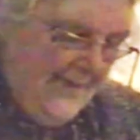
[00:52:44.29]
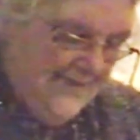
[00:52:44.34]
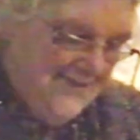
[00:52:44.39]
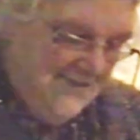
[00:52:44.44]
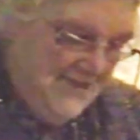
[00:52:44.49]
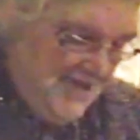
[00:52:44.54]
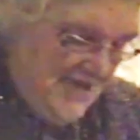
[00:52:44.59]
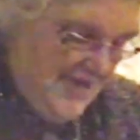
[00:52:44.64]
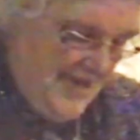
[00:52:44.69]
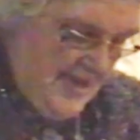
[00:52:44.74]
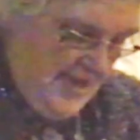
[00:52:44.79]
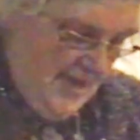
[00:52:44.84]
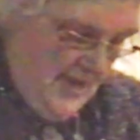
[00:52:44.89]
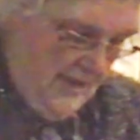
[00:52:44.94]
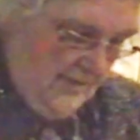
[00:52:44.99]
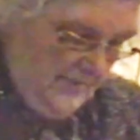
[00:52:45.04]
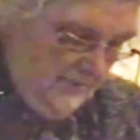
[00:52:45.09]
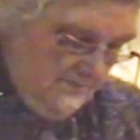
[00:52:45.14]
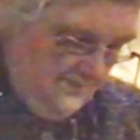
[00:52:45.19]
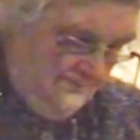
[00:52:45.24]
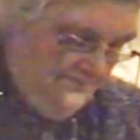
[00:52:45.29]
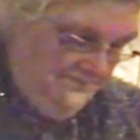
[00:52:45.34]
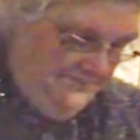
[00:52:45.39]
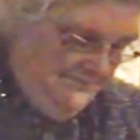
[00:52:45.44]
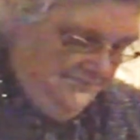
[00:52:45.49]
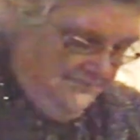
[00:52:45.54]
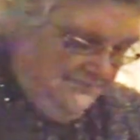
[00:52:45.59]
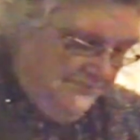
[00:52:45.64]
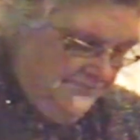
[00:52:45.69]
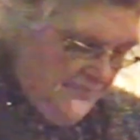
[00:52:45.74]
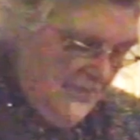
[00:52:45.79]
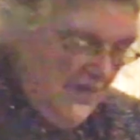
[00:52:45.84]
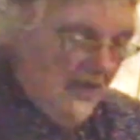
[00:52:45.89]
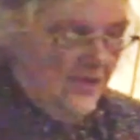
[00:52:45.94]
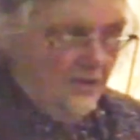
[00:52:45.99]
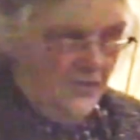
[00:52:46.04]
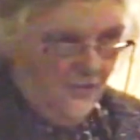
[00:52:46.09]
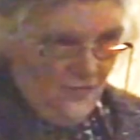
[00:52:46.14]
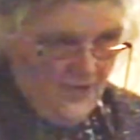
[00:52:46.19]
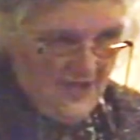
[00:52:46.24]
And here
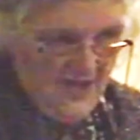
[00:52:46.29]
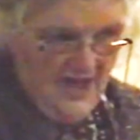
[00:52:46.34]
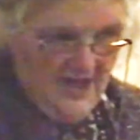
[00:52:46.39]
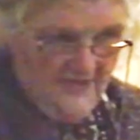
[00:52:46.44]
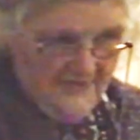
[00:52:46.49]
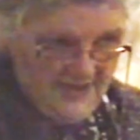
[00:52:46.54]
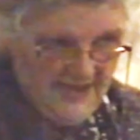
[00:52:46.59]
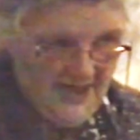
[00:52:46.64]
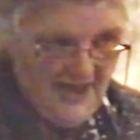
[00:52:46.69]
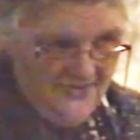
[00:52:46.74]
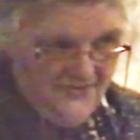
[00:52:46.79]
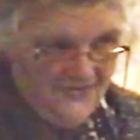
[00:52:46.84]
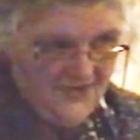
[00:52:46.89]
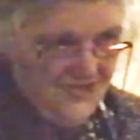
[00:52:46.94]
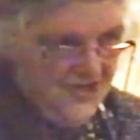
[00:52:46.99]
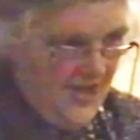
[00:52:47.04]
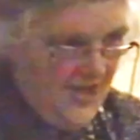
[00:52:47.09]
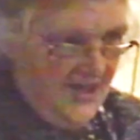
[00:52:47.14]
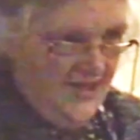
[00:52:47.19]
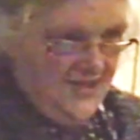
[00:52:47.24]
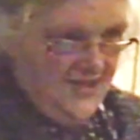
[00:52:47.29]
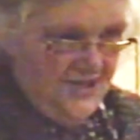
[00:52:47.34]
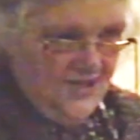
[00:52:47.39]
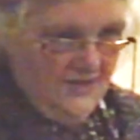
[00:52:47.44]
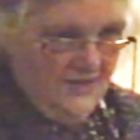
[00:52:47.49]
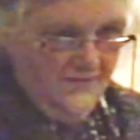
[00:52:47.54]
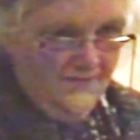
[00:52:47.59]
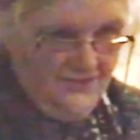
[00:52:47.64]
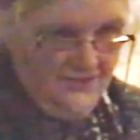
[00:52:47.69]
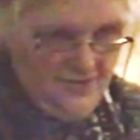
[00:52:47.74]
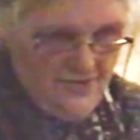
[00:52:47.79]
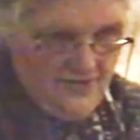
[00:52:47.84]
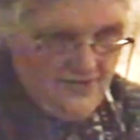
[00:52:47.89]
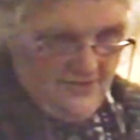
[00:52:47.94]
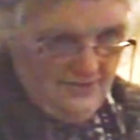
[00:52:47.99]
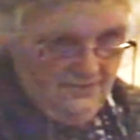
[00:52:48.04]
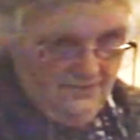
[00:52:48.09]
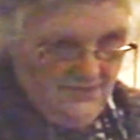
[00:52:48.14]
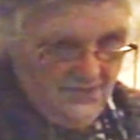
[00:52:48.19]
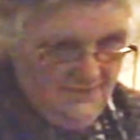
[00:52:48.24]
we have an advertising
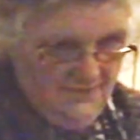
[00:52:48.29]
firm.